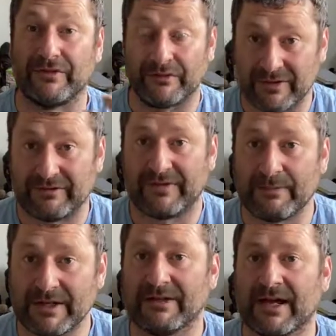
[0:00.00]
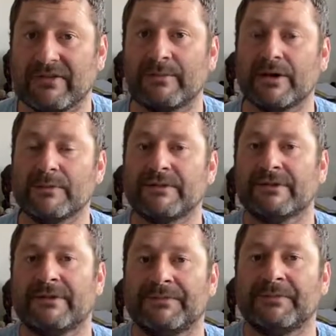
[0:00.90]
the feminine at the moment,
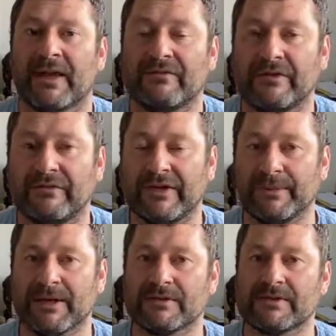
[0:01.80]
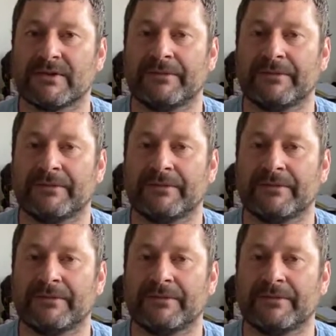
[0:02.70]
and for females,